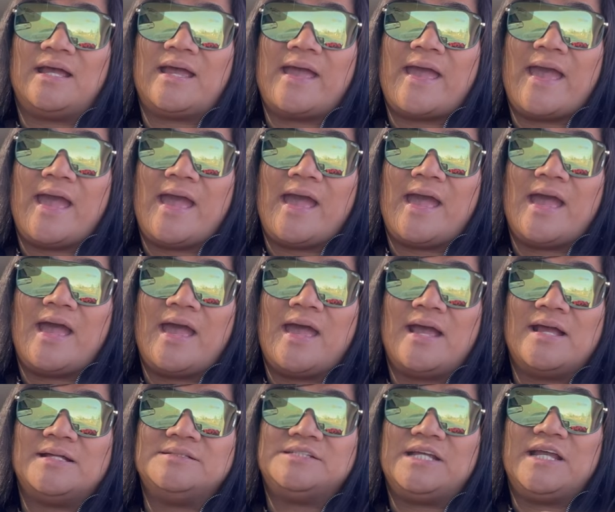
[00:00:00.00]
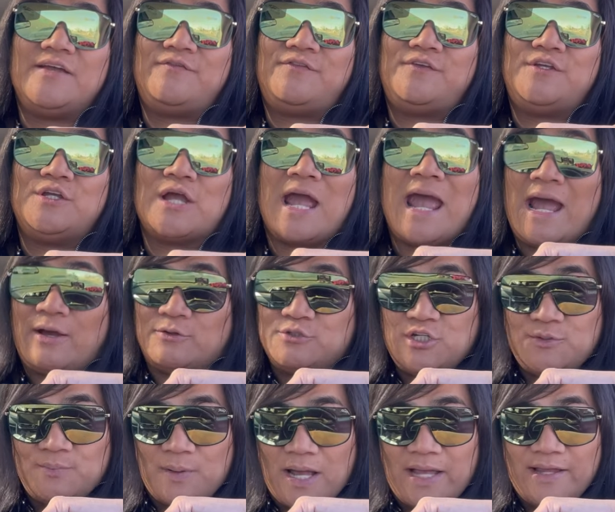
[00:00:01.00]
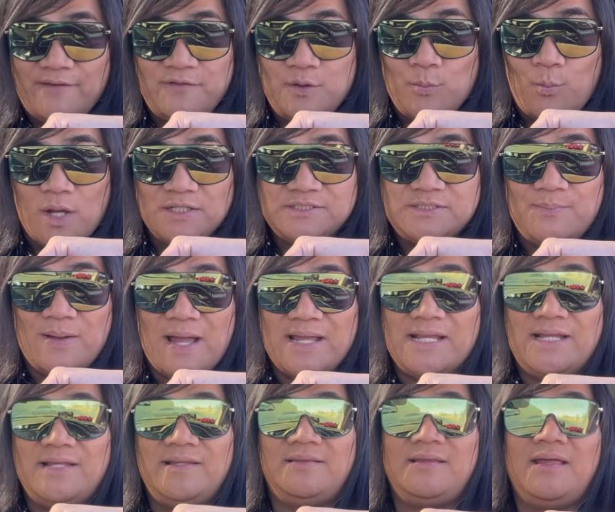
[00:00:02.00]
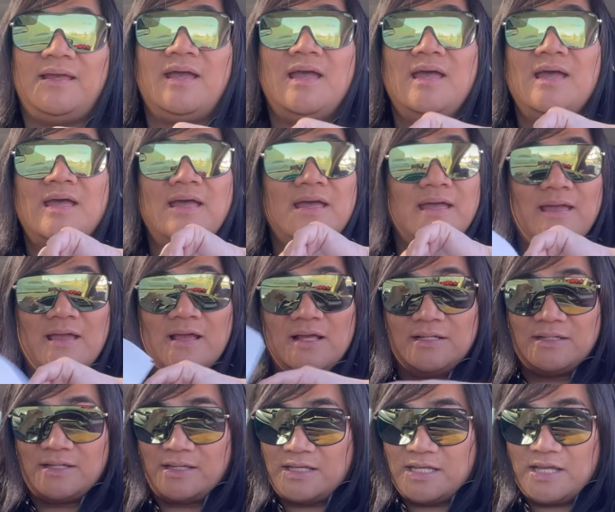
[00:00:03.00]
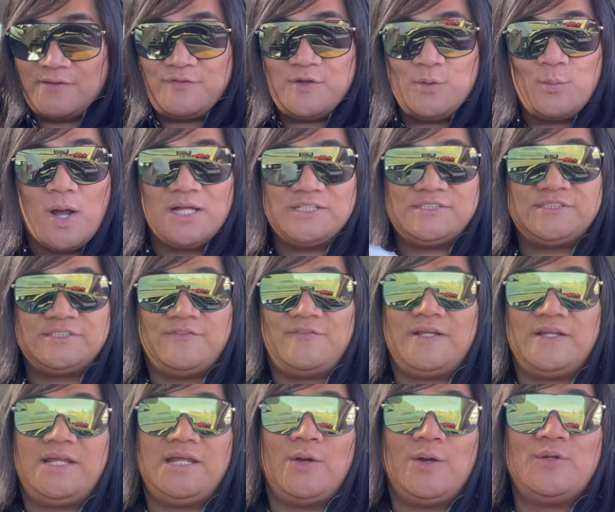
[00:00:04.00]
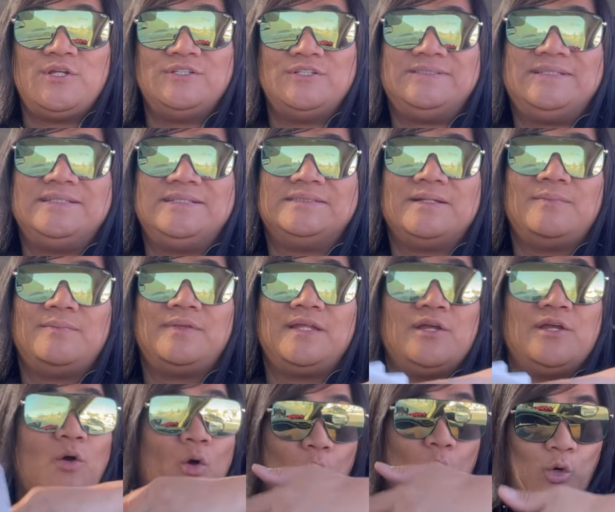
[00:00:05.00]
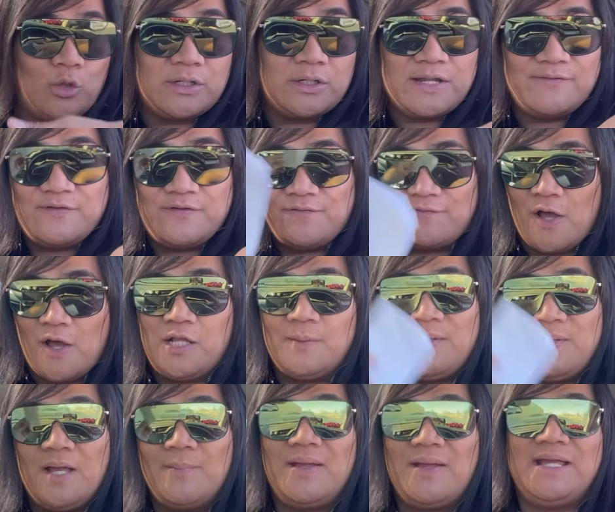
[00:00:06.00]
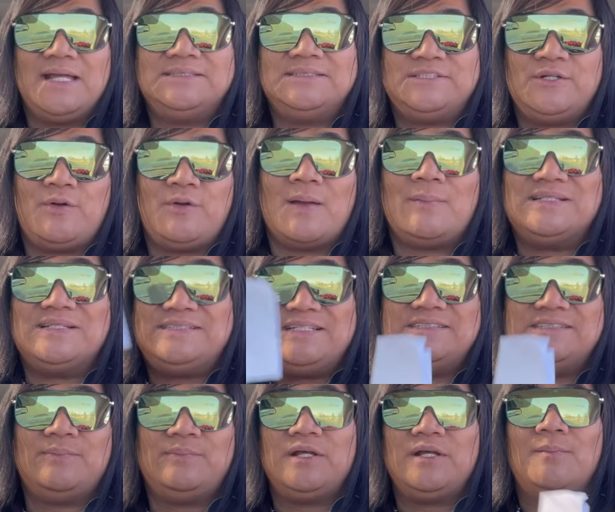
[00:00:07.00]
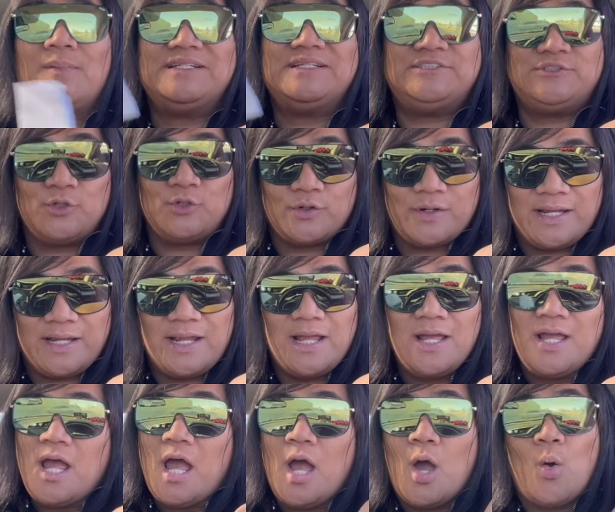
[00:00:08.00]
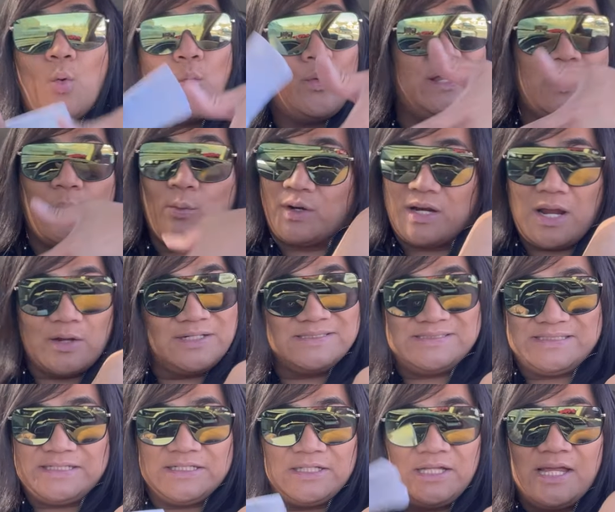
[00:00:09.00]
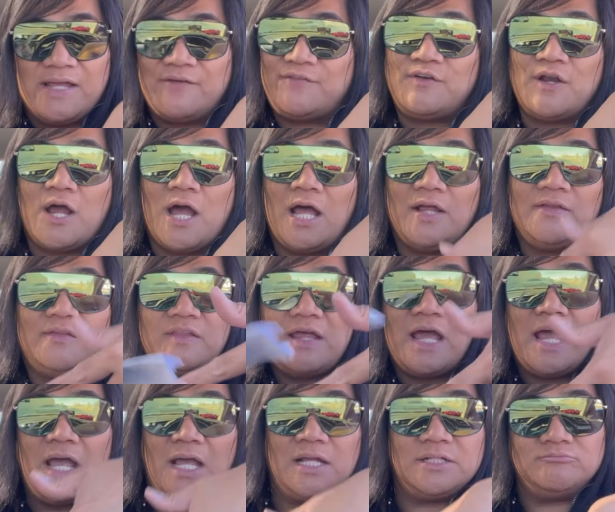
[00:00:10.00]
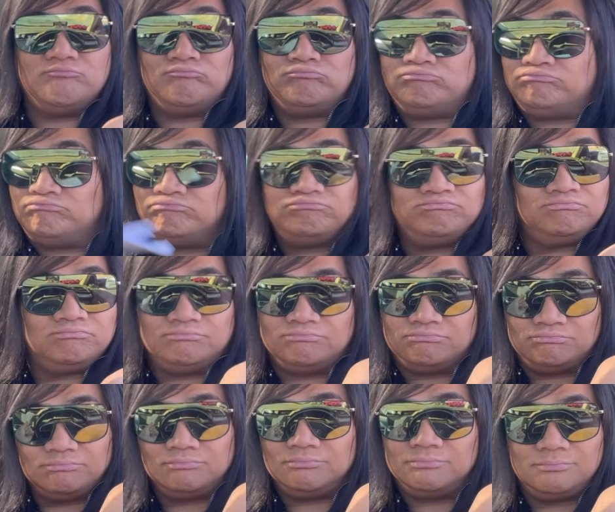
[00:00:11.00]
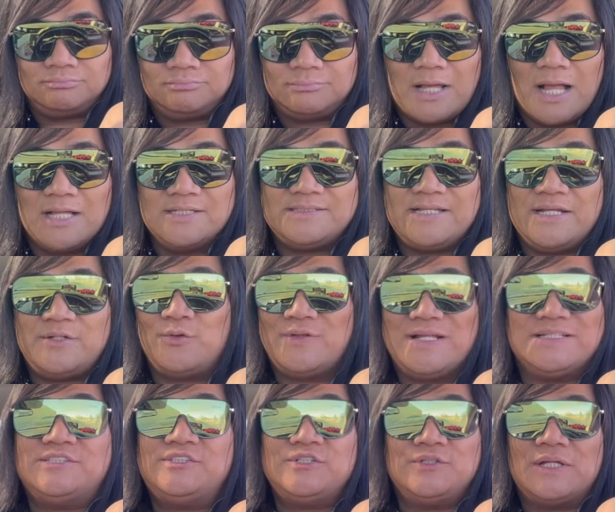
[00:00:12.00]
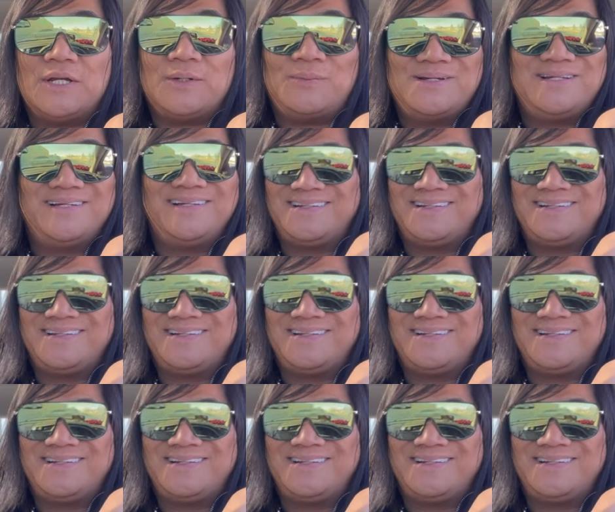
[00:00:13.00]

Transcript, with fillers: And if how do you buy? If you want to buy anything, if you watch the video and you see something, or if you follow me on my Instagram and see something on my story, we can work out a deal. If not, then I'll say no, that's too low.